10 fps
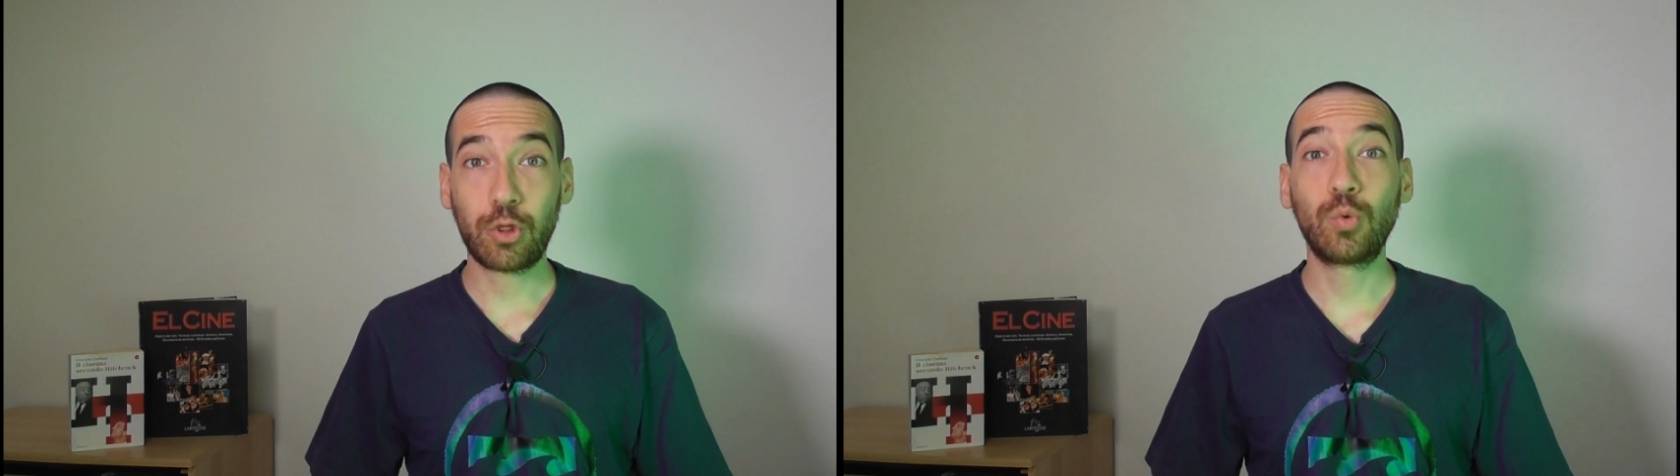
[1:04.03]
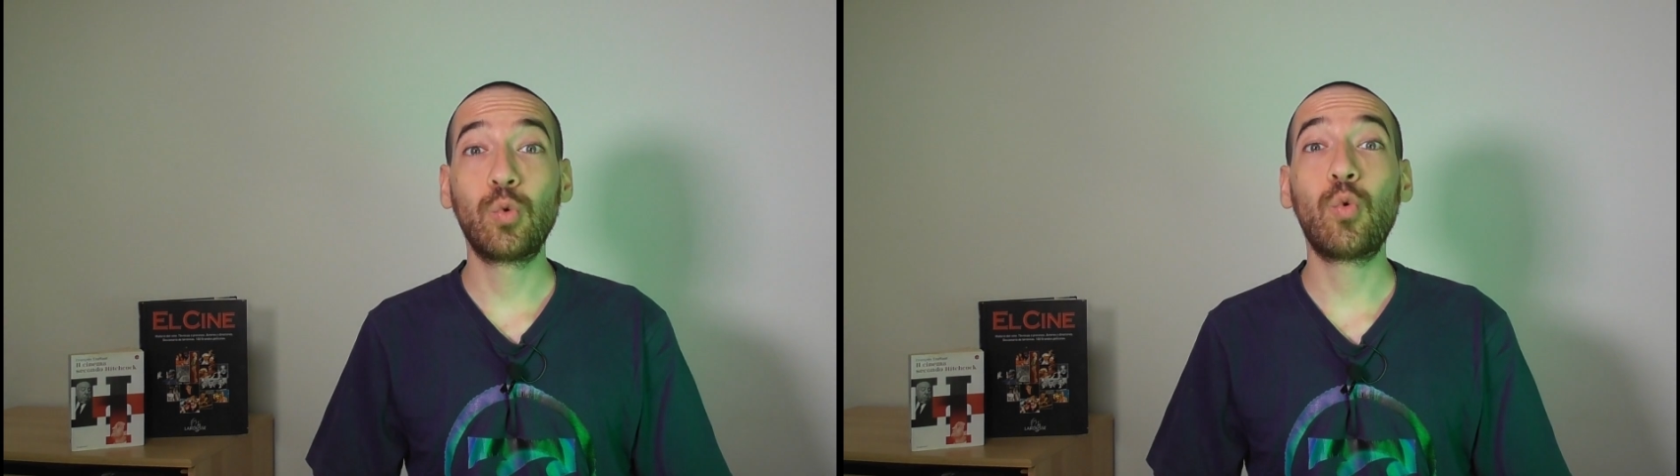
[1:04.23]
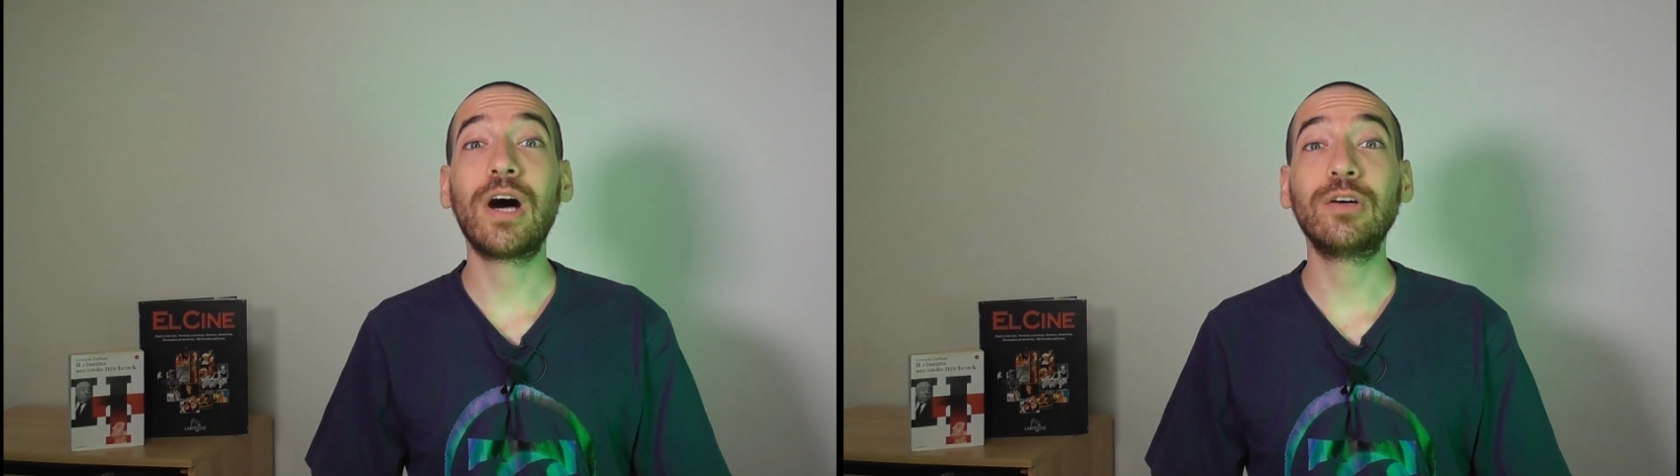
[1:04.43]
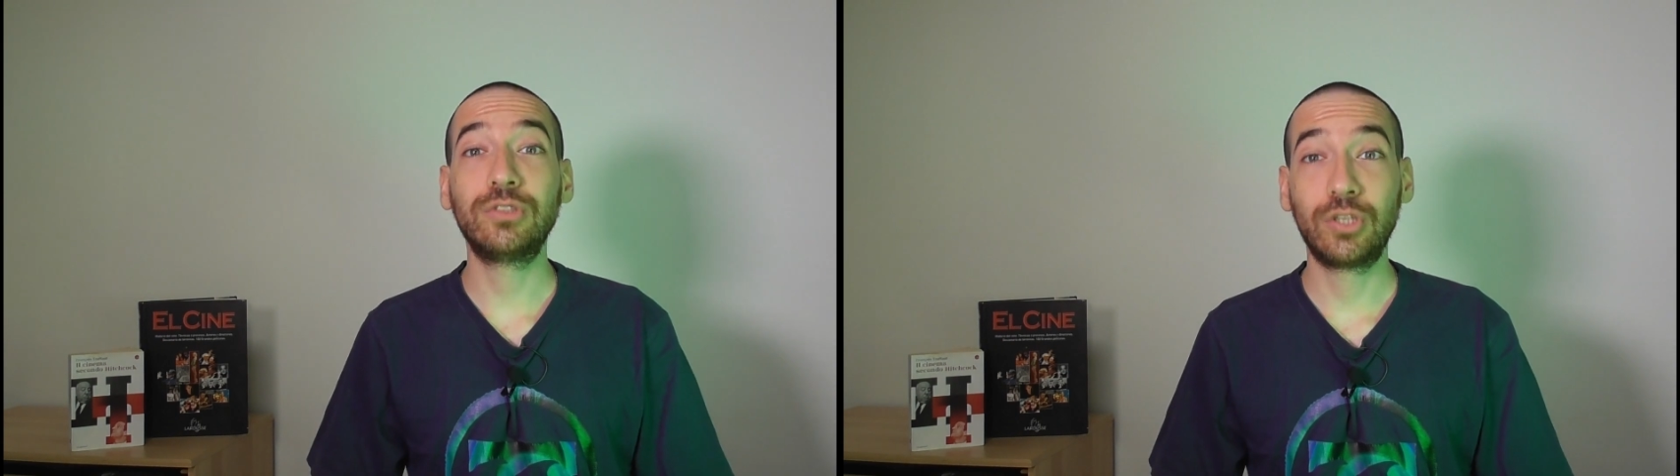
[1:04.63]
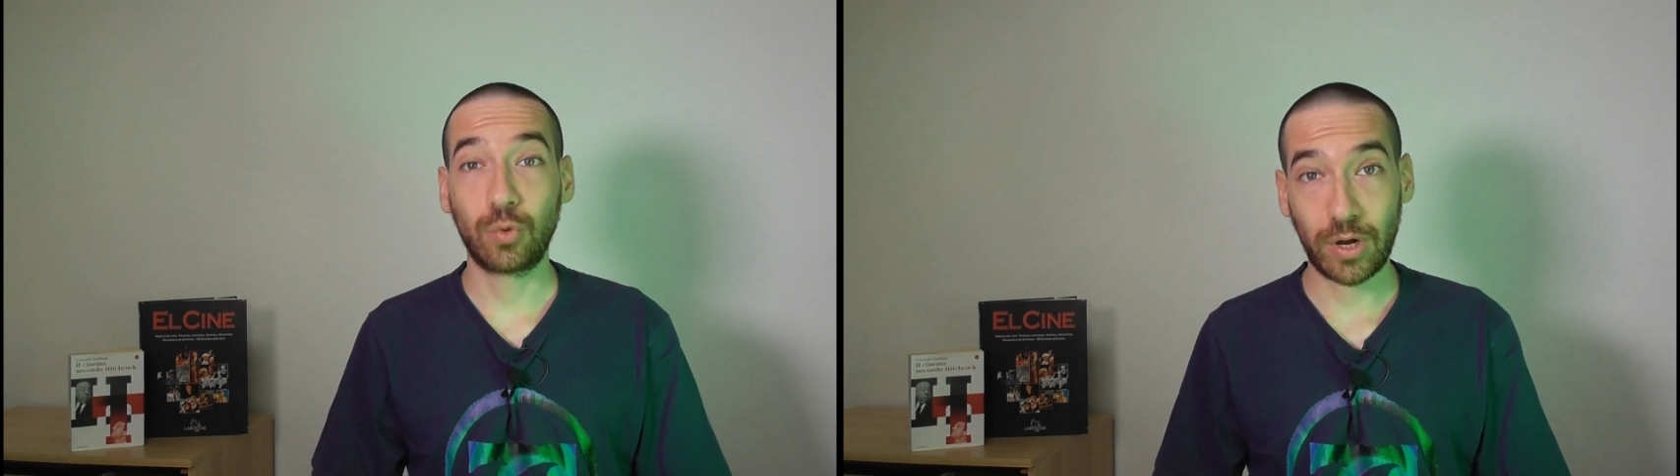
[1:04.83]

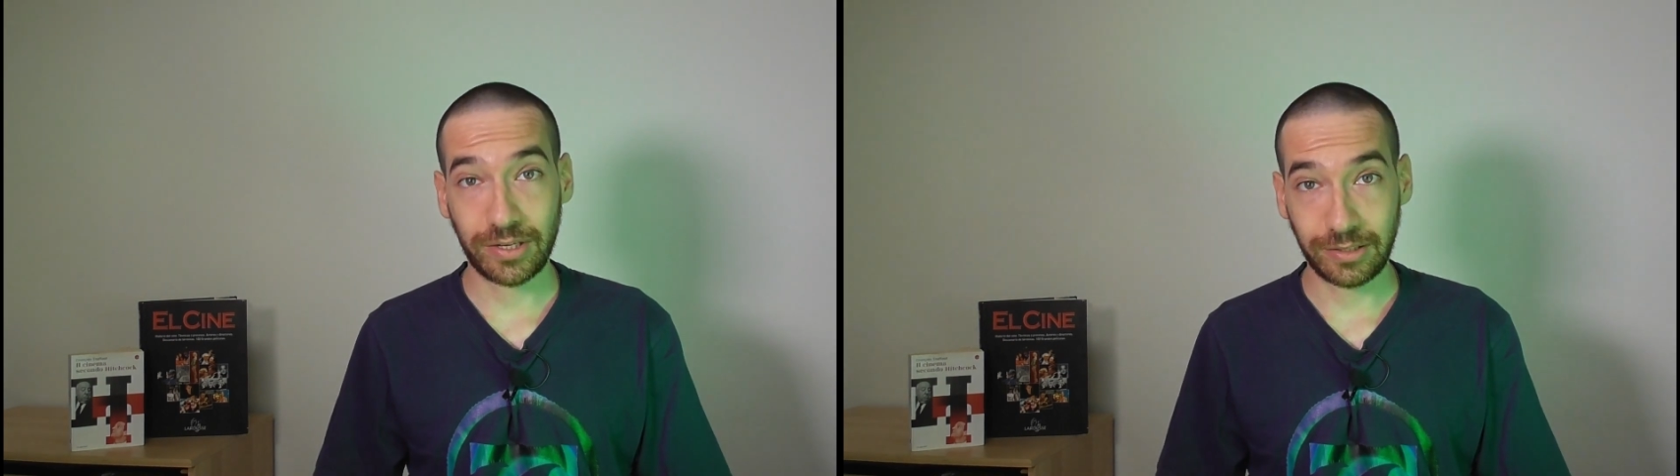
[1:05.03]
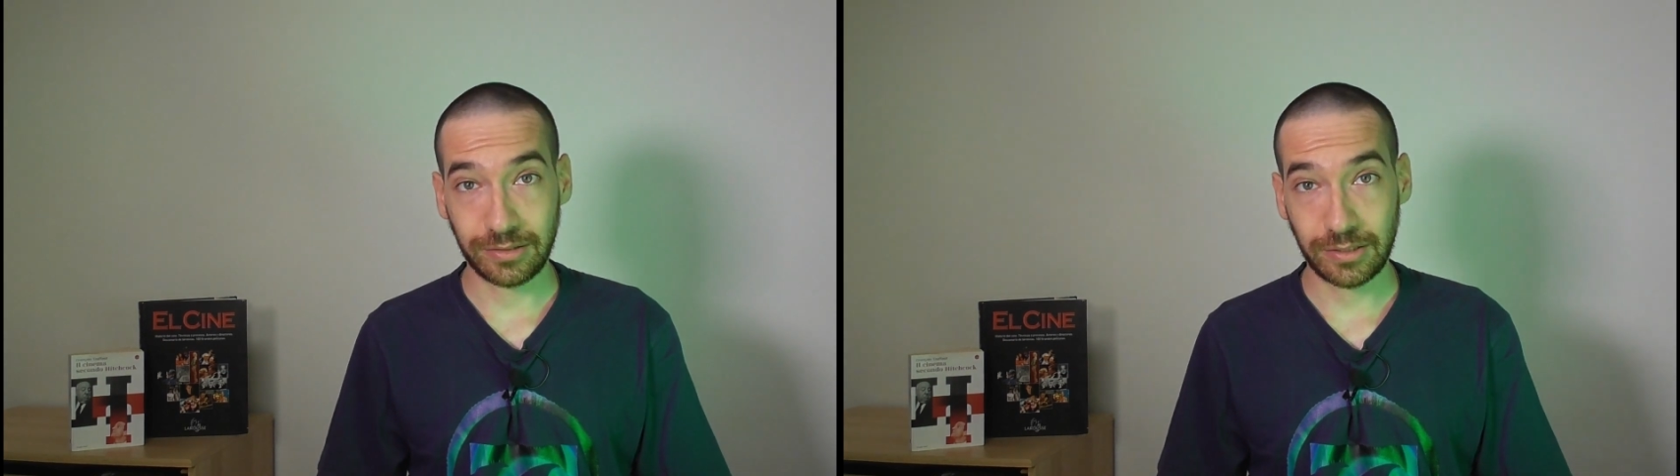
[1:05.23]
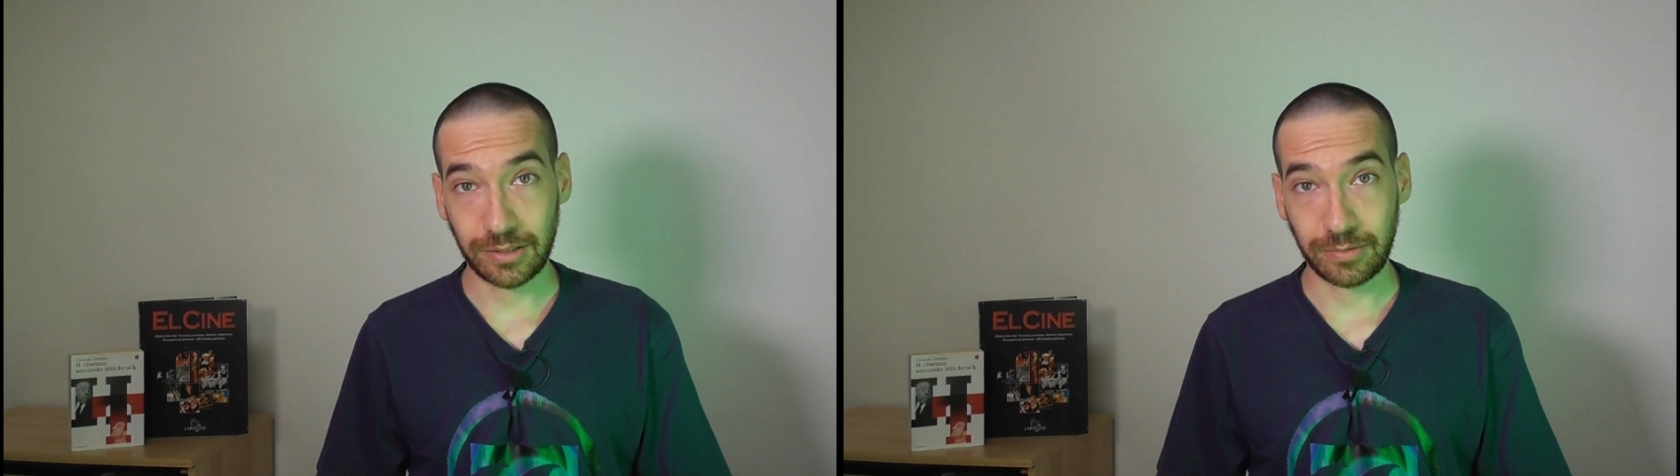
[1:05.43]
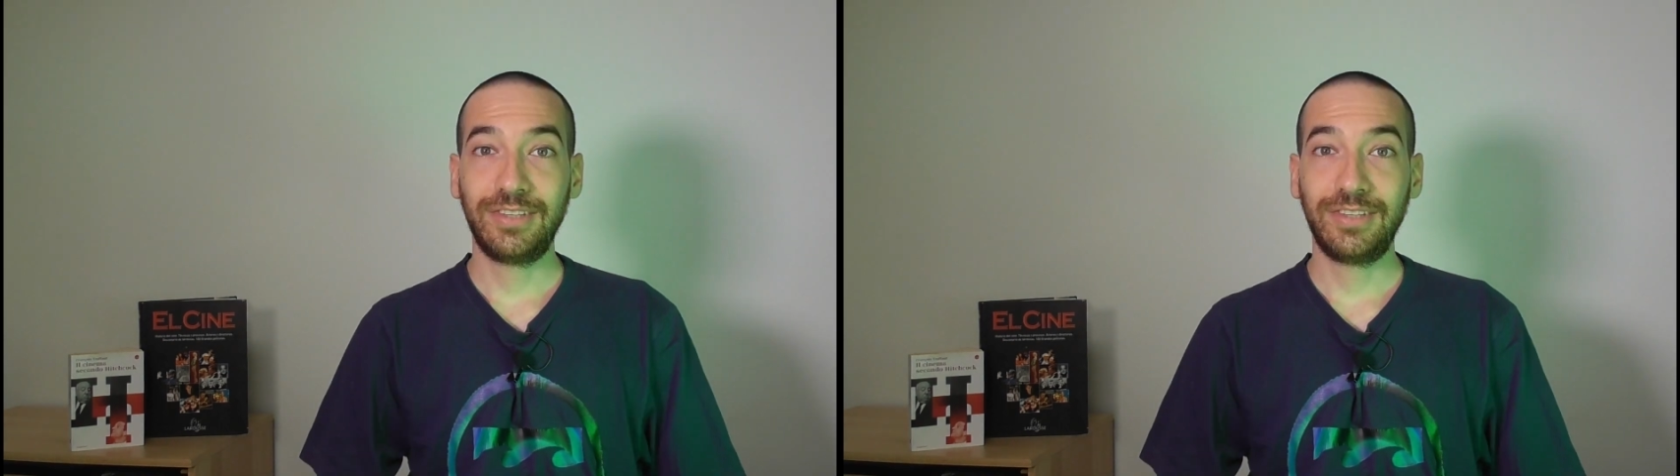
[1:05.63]
throughout the running time.